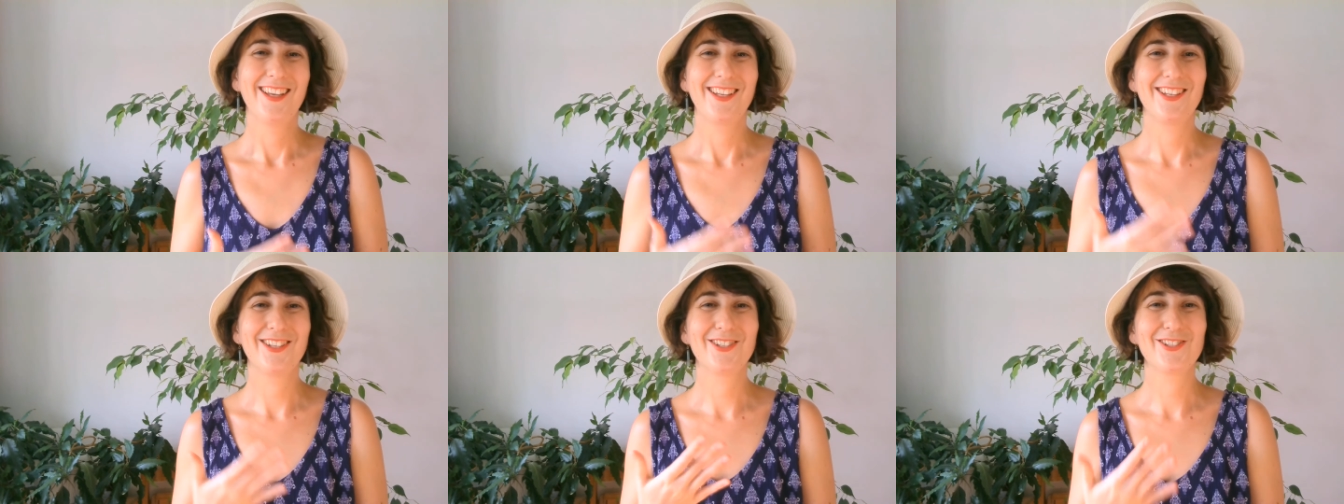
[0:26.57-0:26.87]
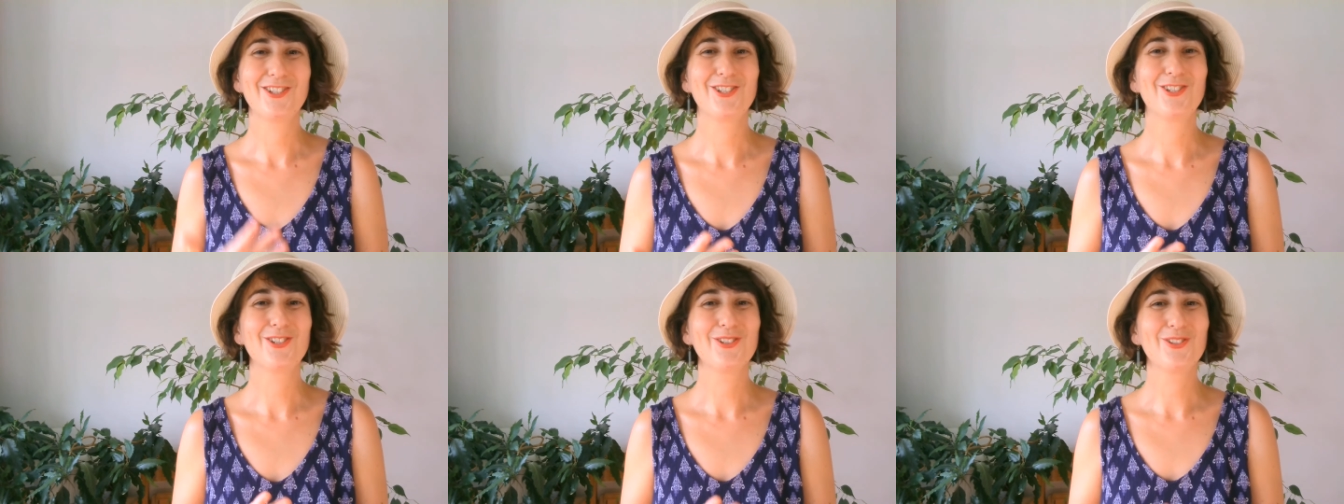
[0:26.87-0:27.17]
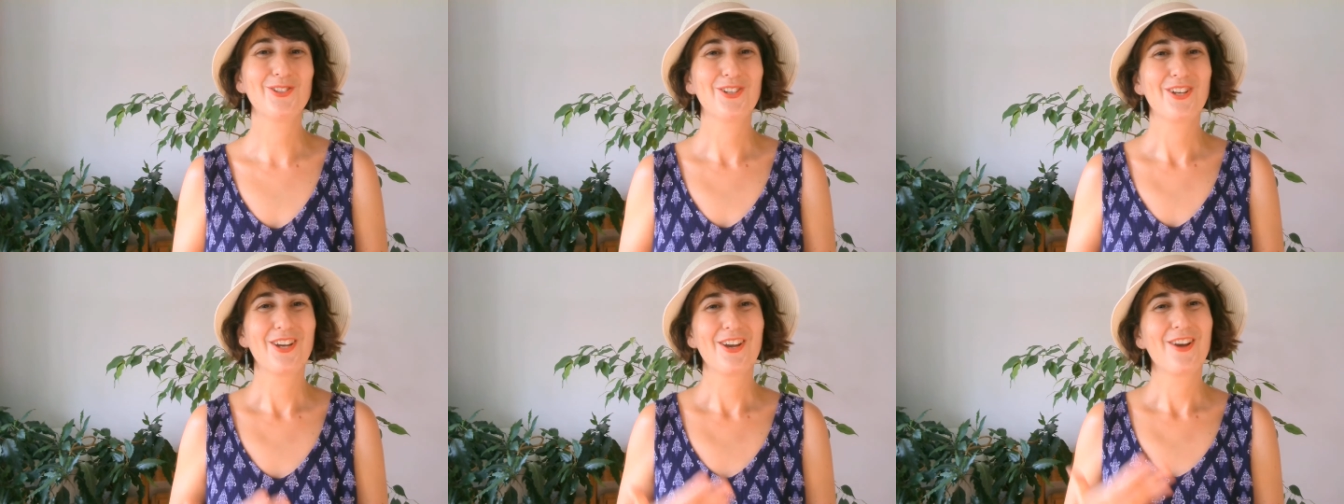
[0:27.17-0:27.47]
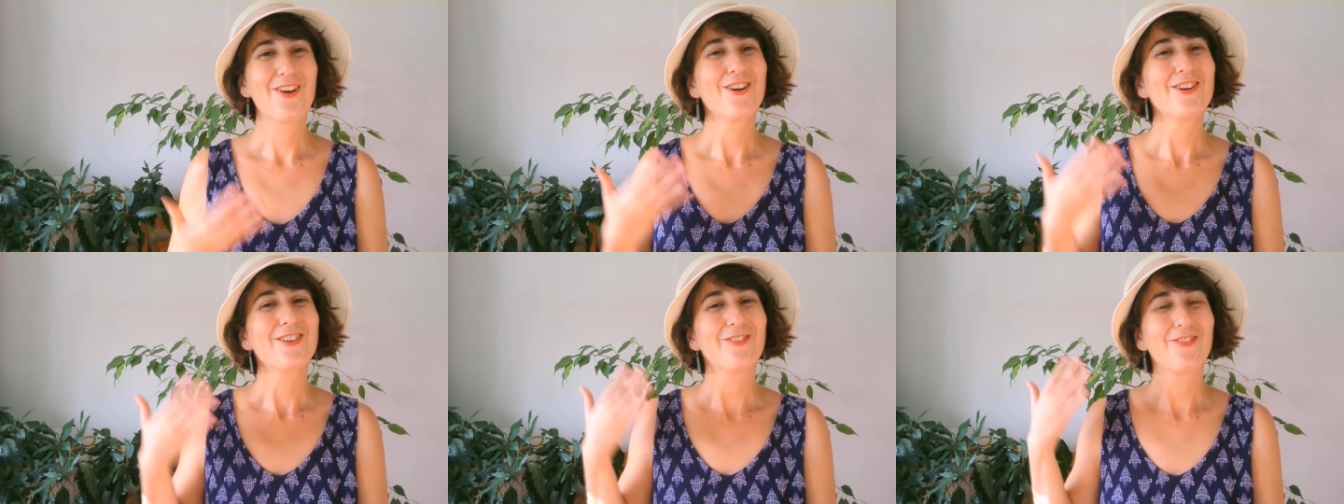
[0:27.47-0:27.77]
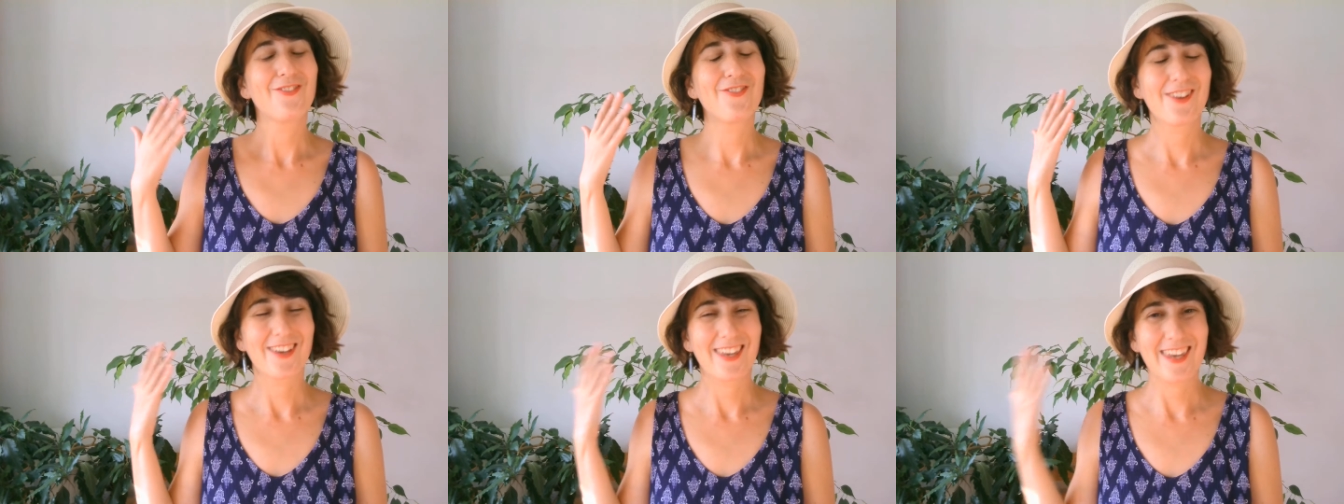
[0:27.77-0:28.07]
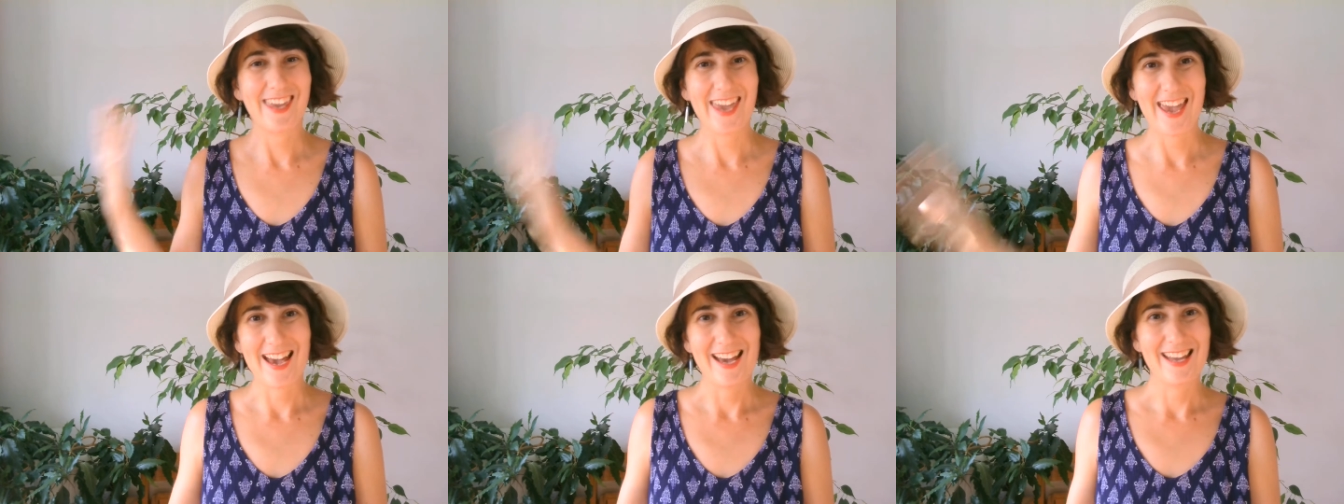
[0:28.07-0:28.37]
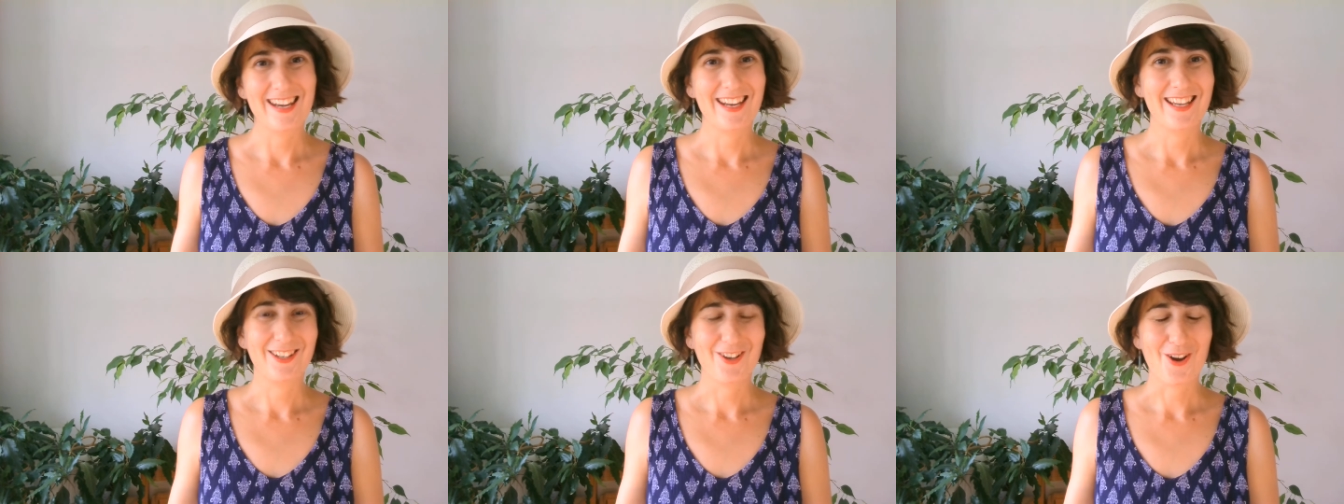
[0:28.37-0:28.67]
you should
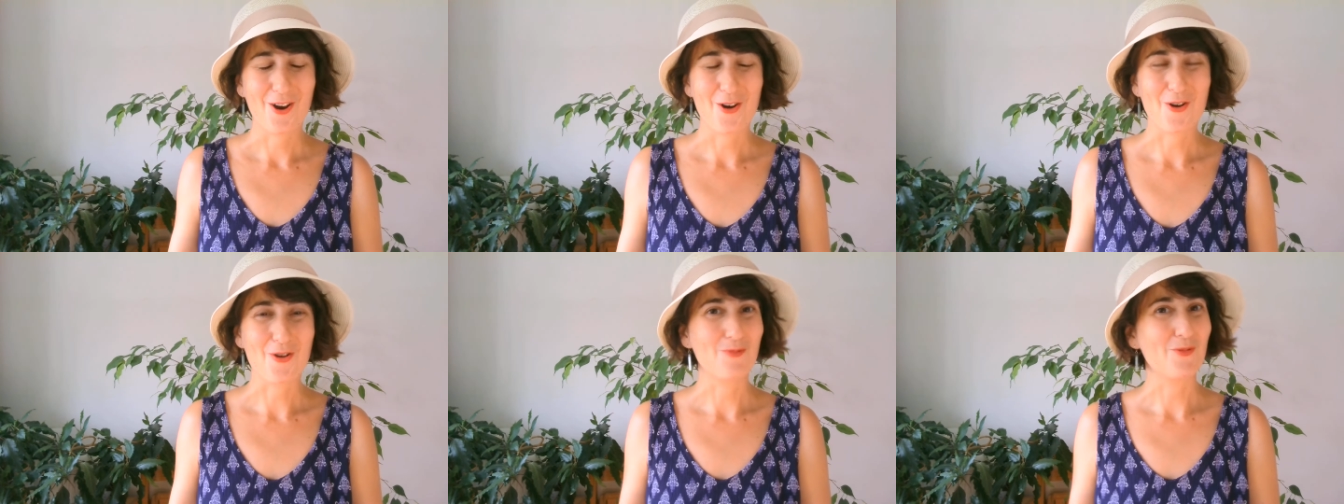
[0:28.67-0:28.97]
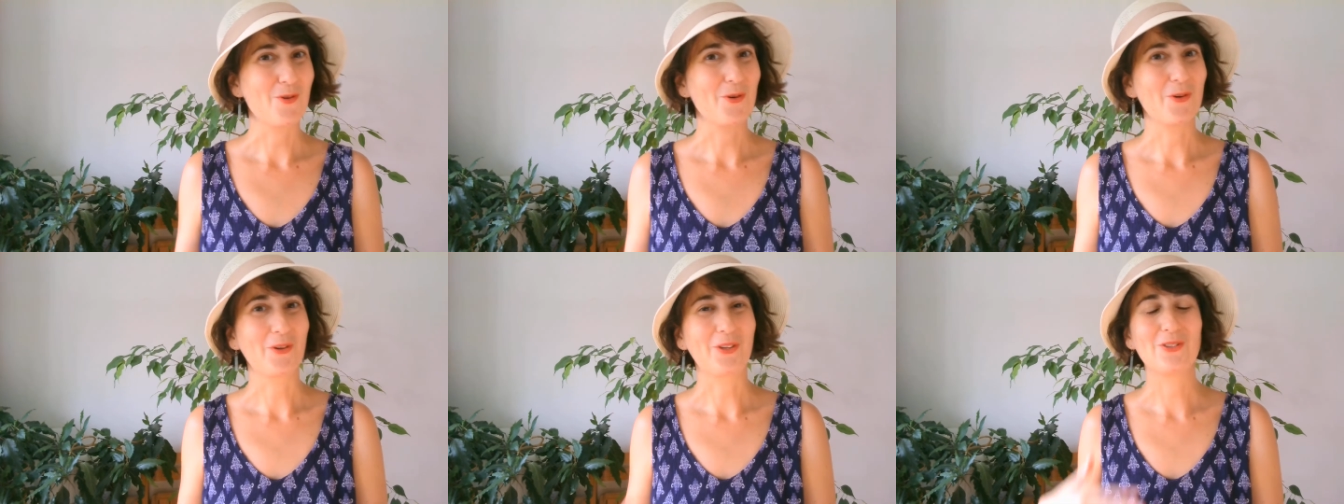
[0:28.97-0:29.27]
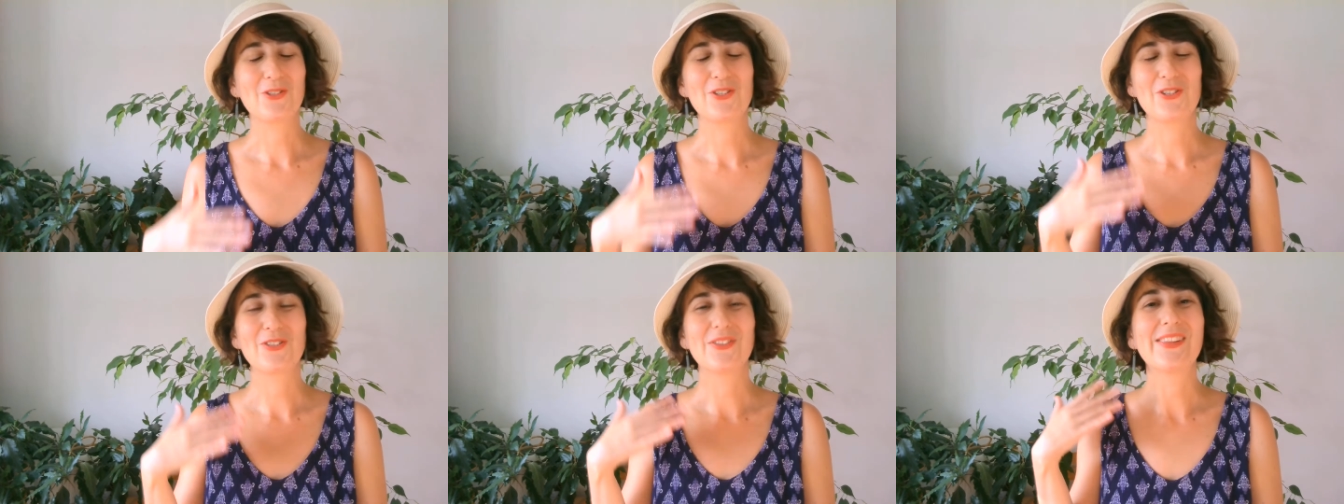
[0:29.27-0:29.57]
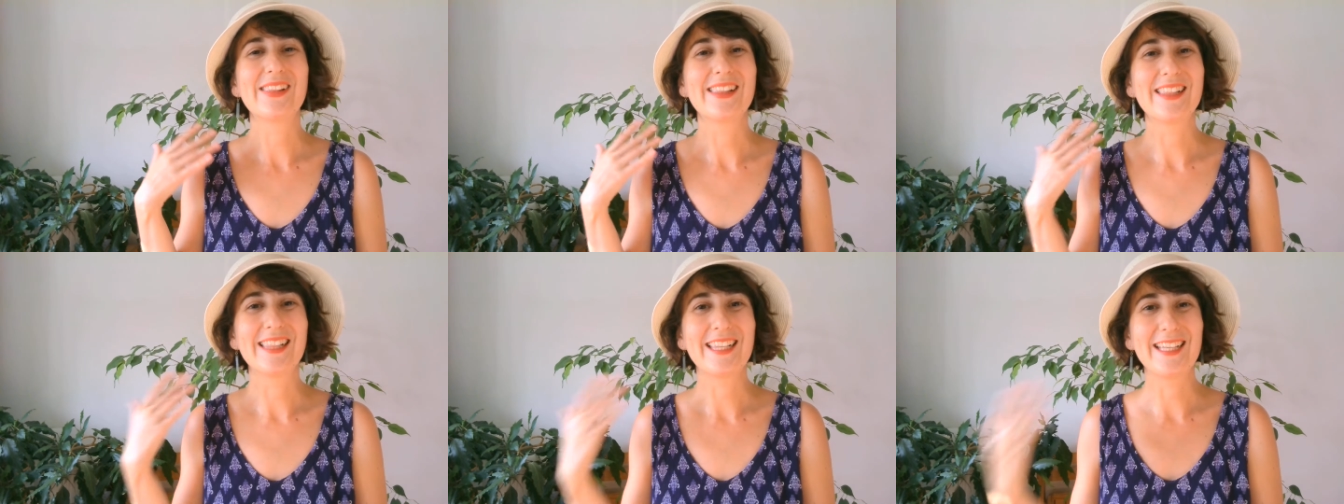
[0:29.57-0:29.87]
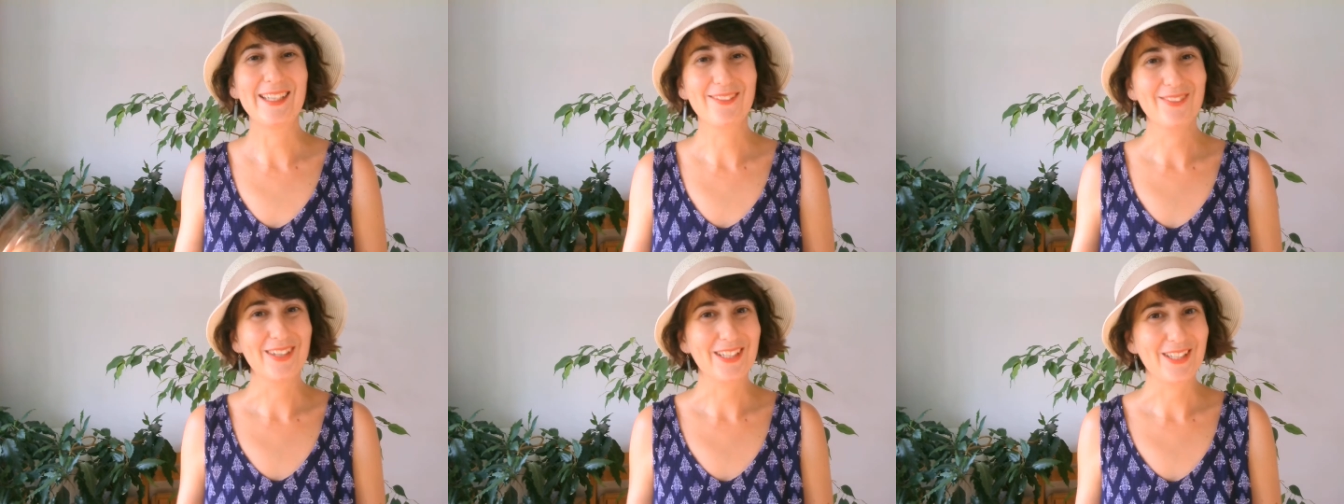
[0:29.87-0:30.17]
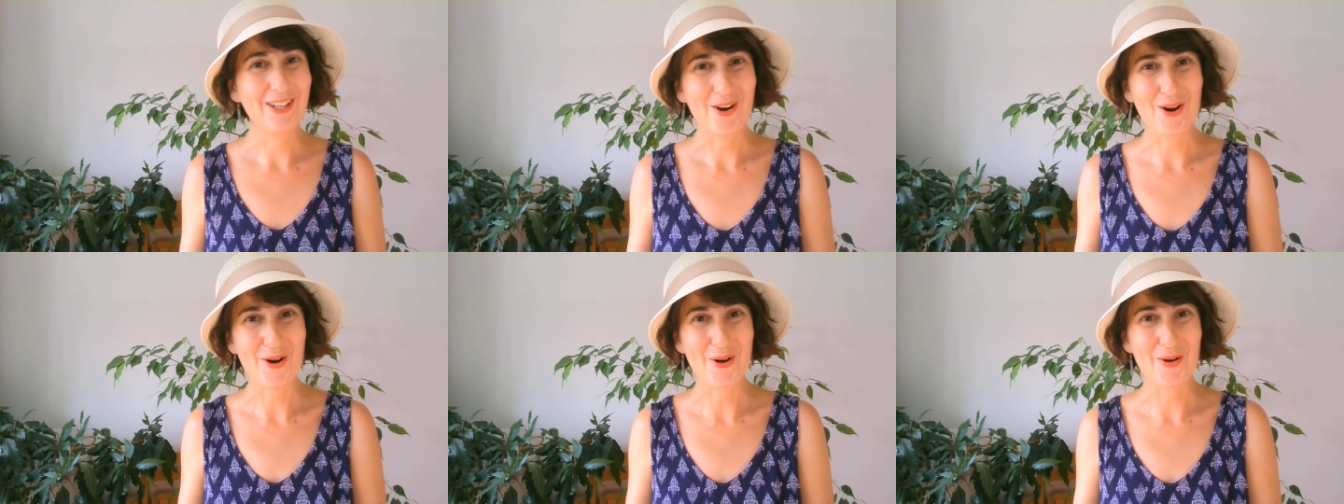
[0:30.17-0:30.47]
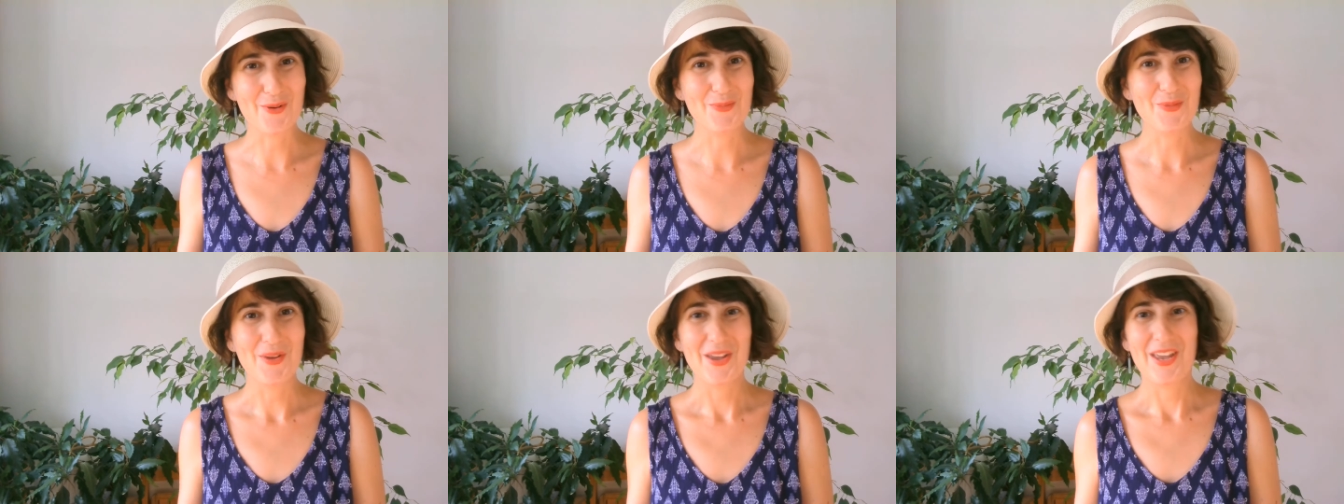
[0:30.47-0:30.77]
forget at home or you should leave at
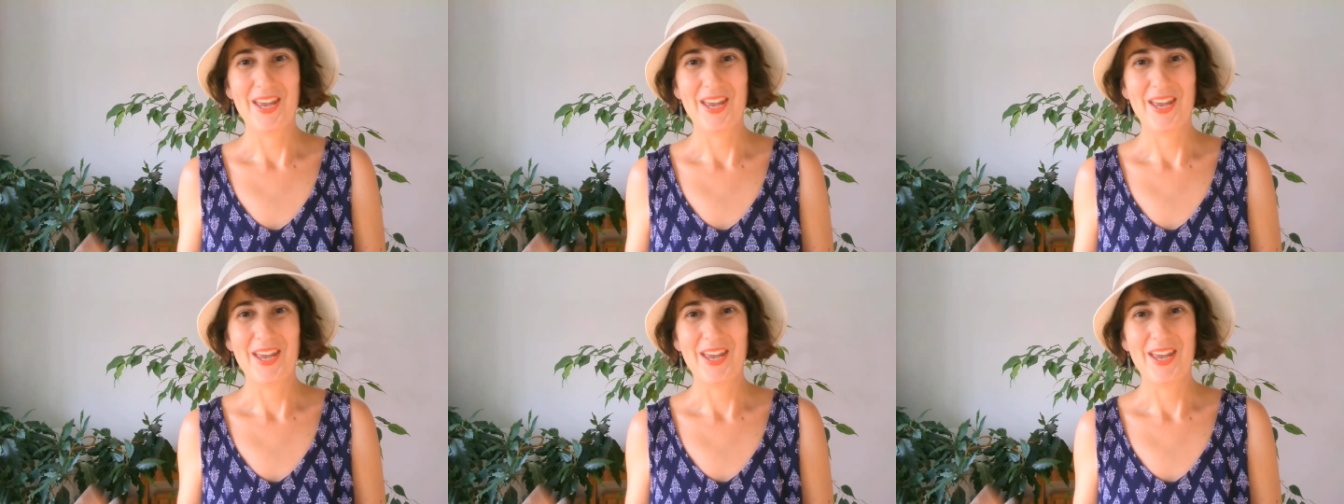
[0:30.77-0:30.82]
home